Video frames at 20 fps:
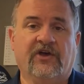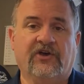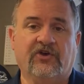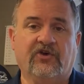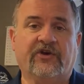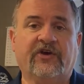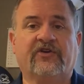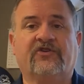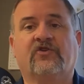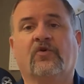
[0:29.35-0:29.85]

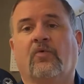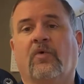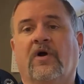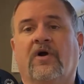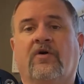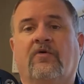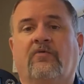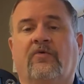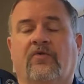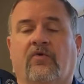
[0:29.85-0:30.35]
You get to
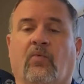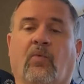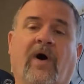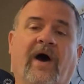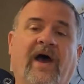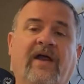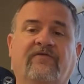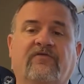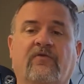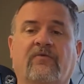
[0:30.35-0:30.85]
work with a
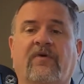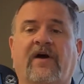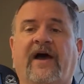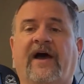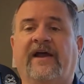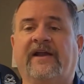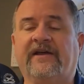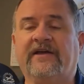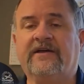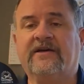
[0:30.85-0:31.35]
wide
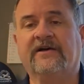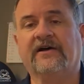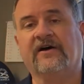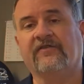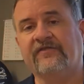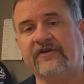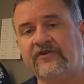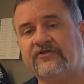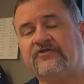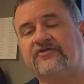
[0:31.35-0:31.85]
variety
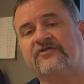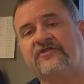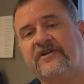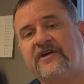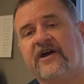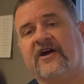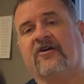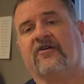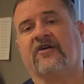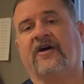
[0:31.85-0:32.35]
of
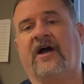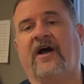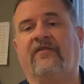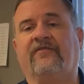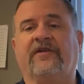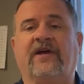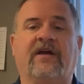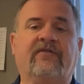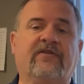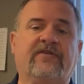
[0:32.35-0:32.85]
interesting
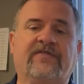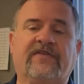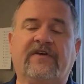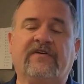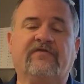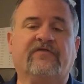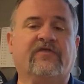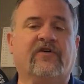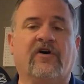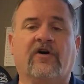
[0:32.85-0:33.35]
aircraft,
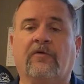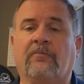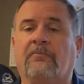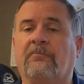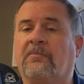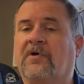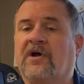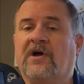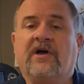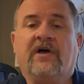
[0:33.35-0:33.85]
everything
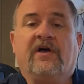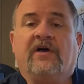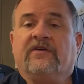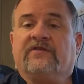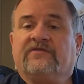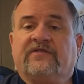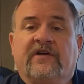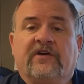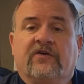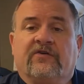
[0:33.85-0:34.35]
from
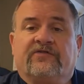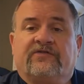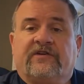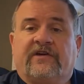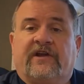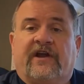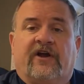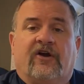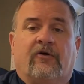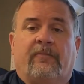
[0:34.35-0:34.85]
single
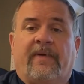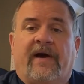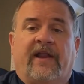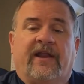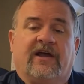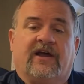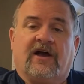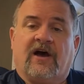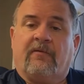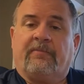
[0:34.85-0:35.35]
seat
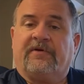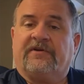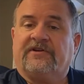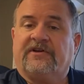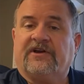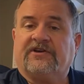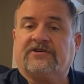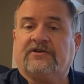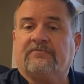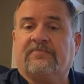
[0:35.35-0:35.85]
aerobatic
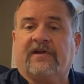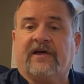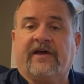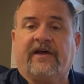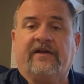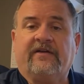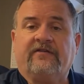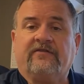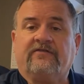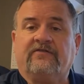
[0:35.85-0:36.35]
competition
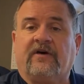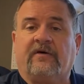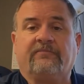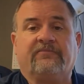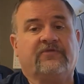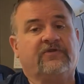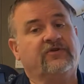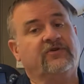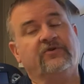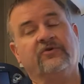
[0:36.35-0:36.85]
planes
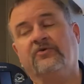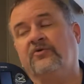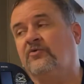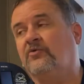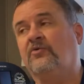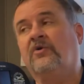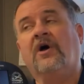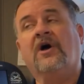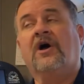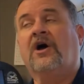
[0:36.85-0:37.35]
up to